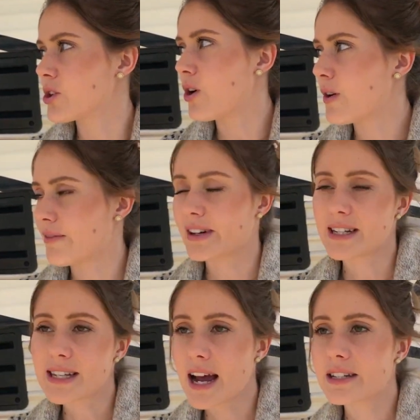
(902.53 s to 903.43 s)
so if I
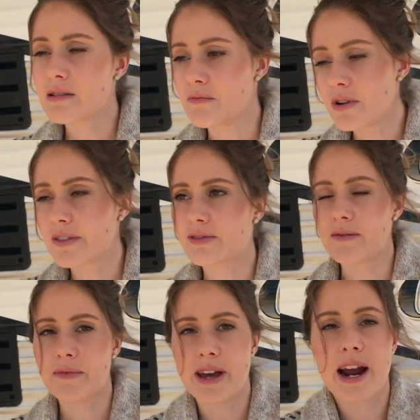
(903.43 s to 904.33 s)
decide to move it
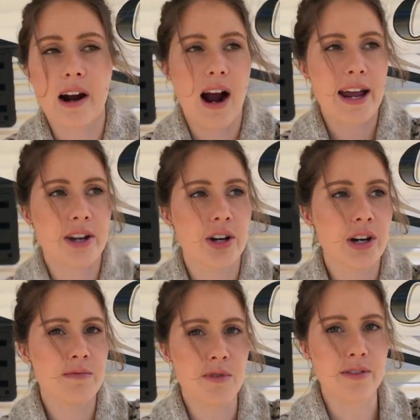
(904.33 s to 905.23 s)
from there, I
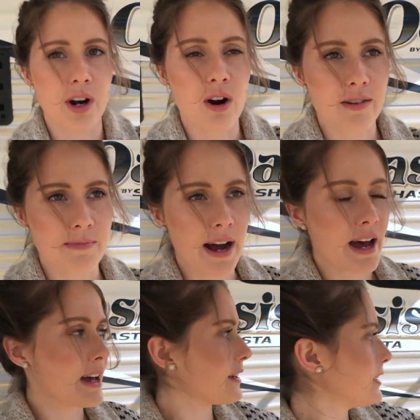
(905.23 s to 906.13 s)
could move it over
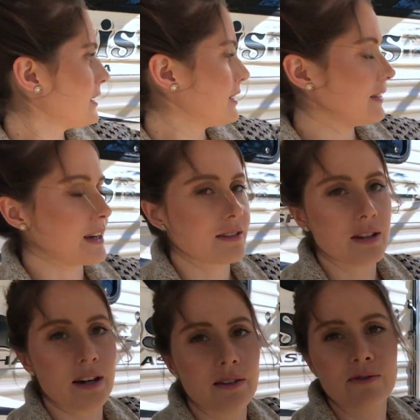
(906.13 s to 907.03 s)
by like
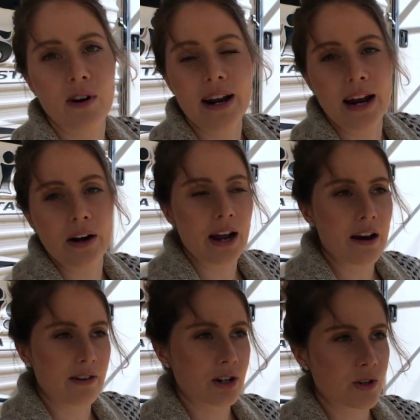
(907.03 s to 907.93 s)
the front area
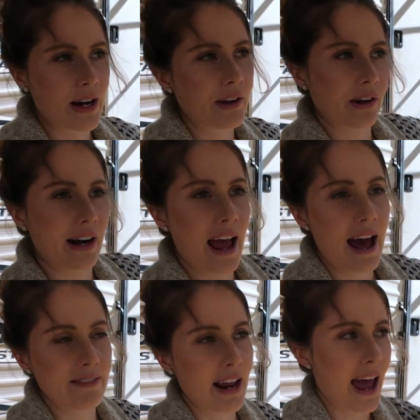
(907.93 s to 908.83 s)
of our trailer and
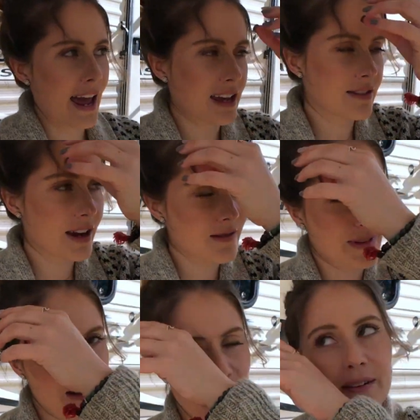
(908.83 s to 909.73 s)
have it hanging there,
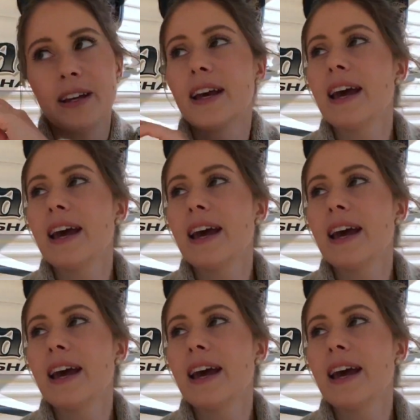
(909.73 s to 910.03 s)
but I mean,